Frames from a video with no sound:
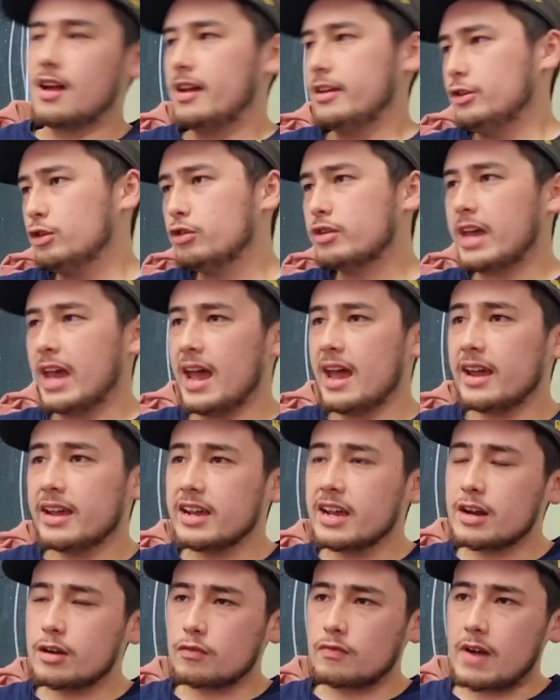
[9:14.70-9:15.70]
you can
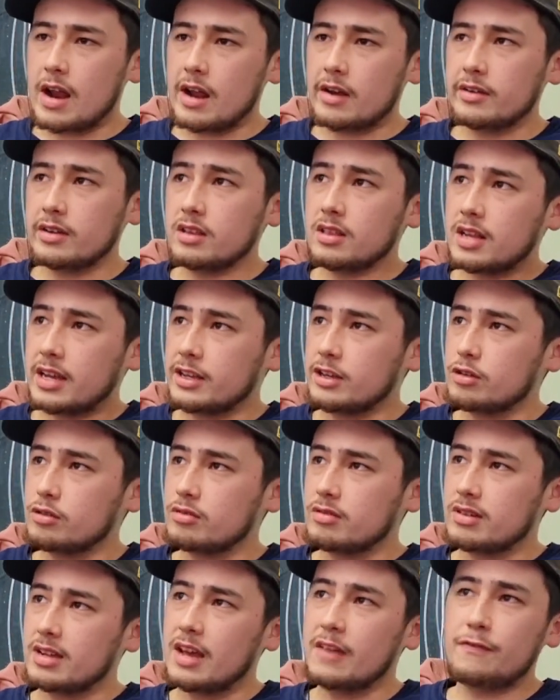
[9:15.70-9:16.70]
get around it. Like
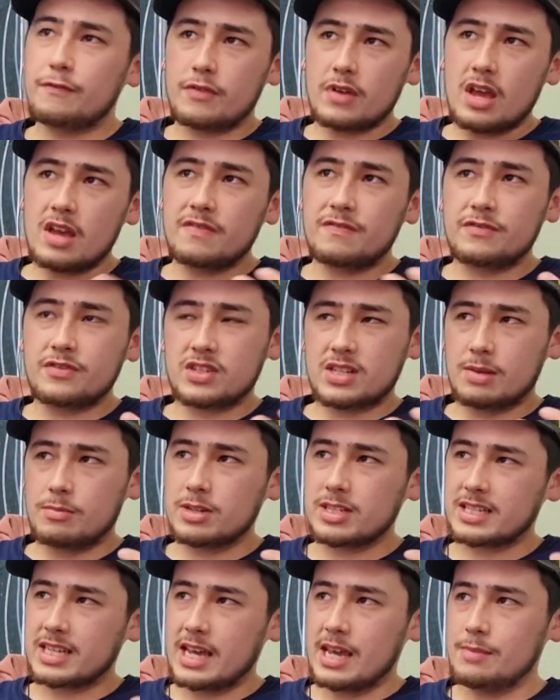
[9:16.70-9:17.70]
if
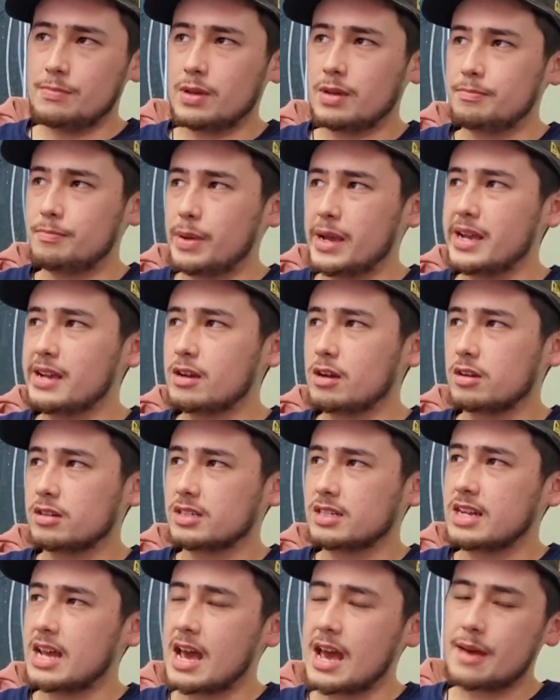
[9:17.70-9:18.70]
someone's keeping peacocks
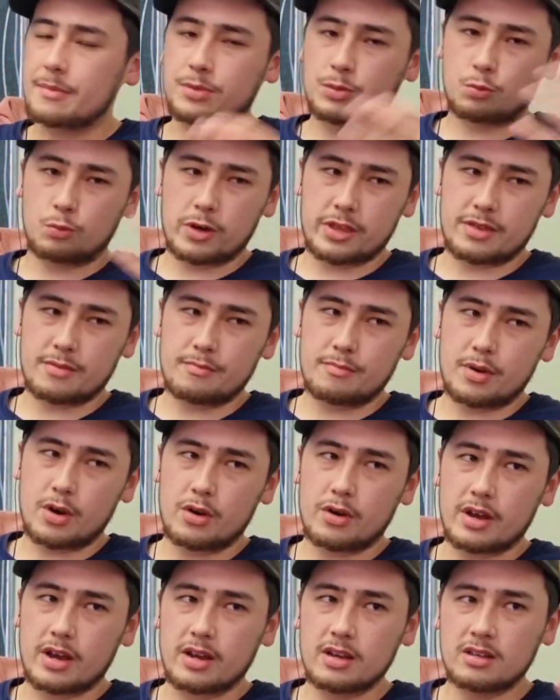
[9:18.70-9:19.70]
and haps with
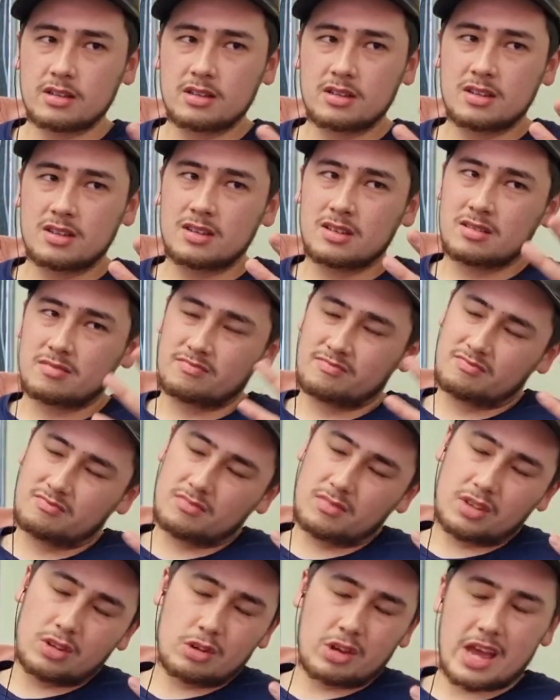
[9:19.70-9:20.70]
Mbuna,
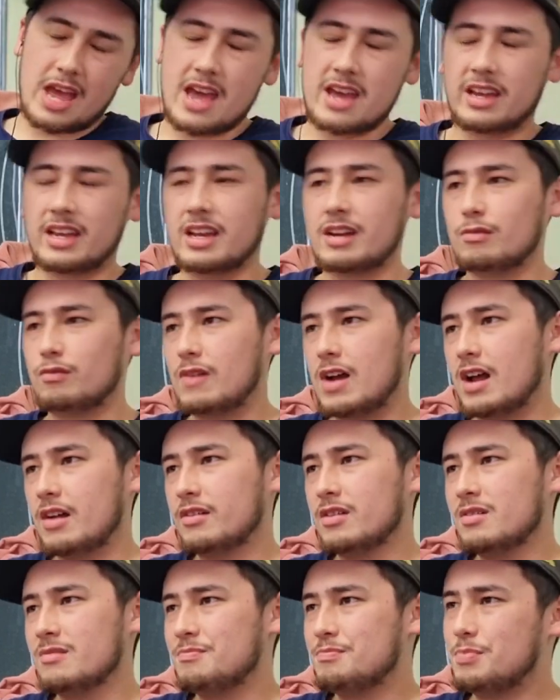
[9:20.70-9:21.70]
you can get around
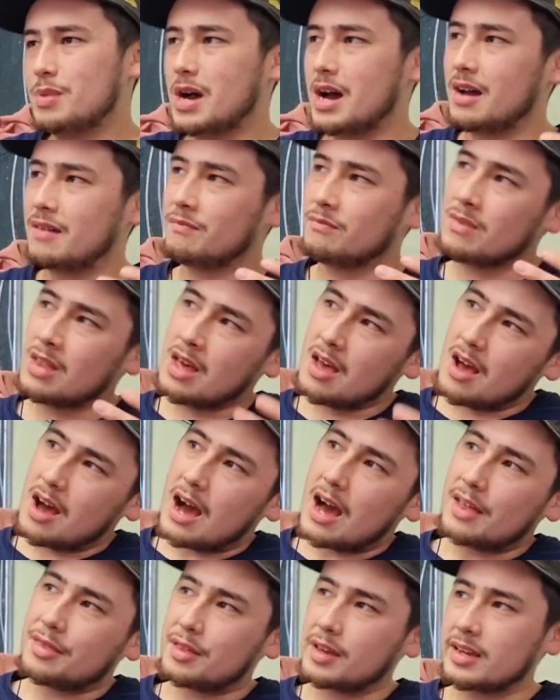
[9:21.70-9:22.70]
it. But
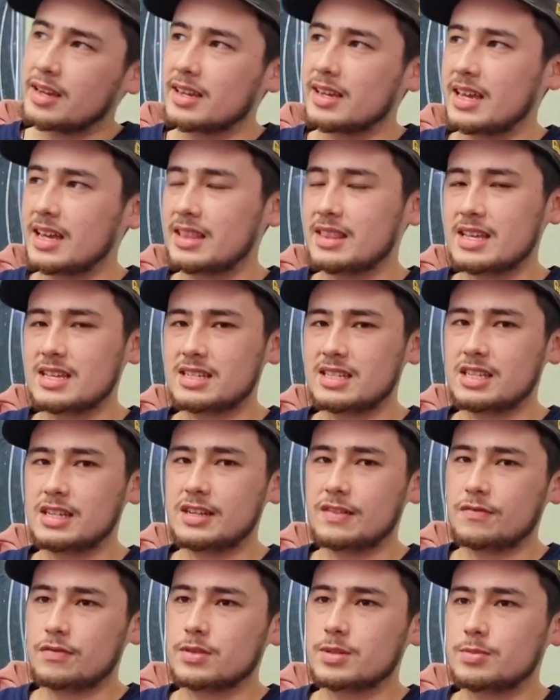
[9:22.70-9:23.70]
I think again that's the
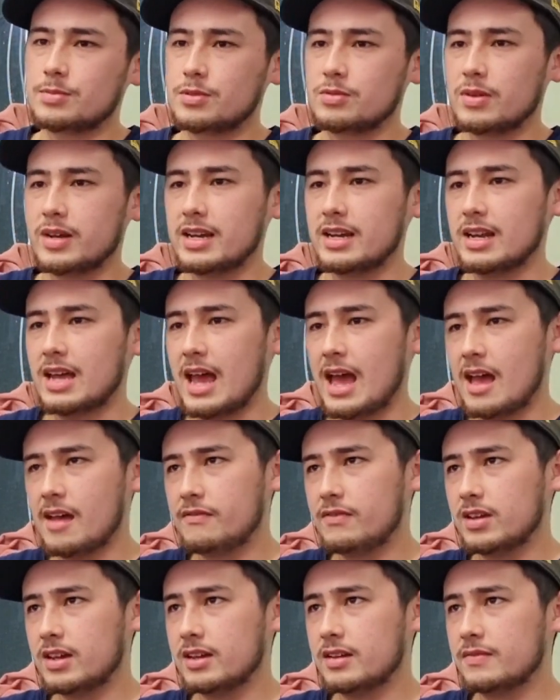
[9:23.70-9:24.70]
difference between
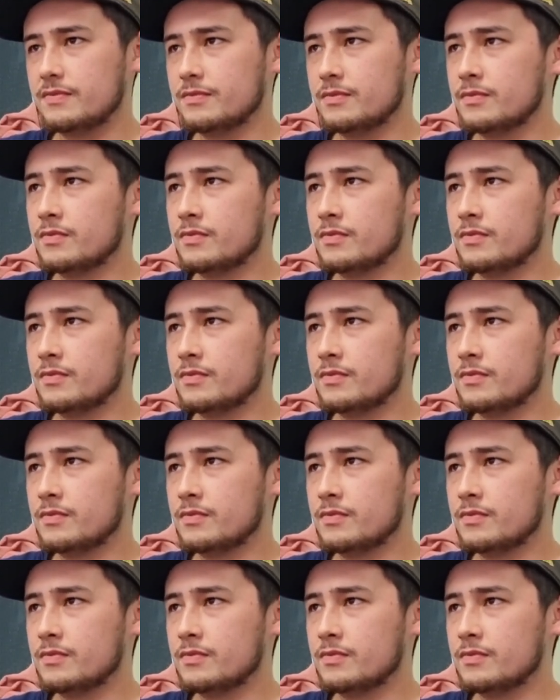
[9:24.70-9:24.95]
having